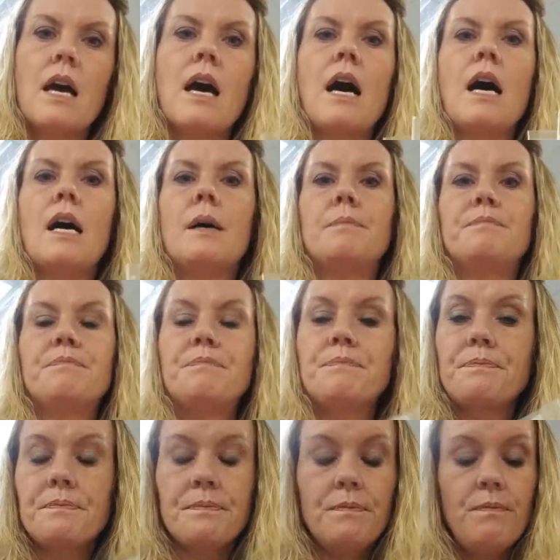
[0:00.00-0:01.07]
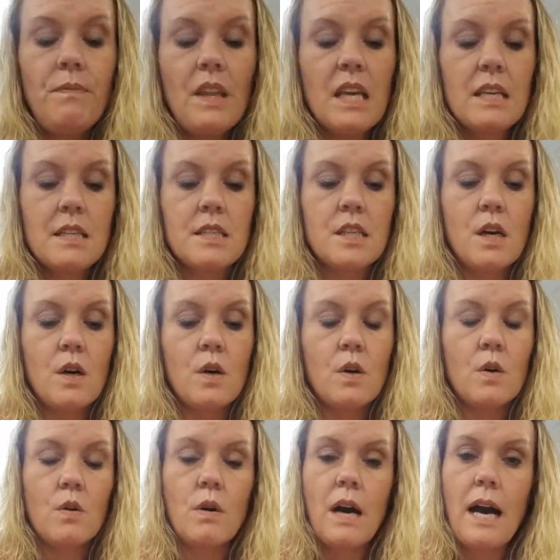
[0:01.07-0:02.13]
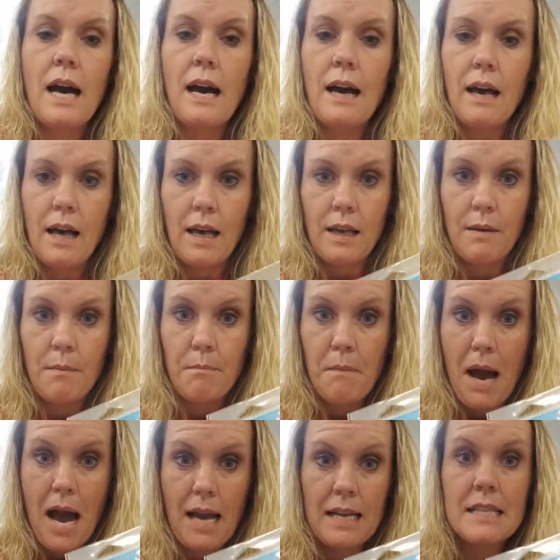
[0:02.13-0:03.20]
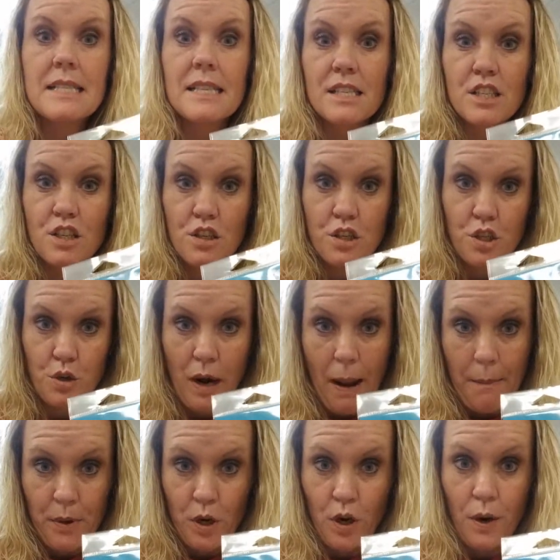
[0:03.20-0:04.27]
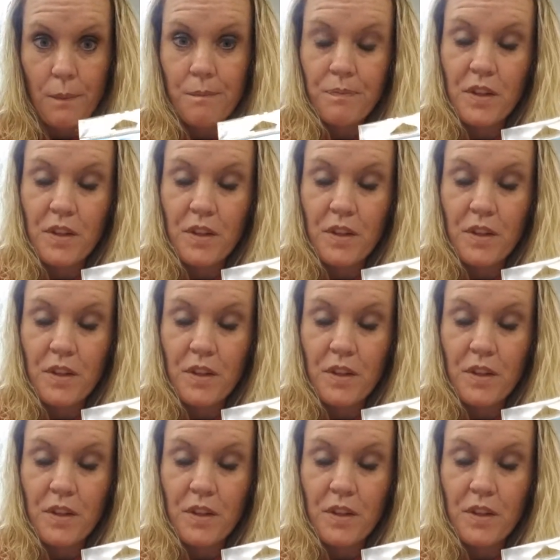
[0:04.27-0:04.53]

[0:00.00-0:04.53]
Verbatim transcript: Um, so, uh, my sister Scrapper,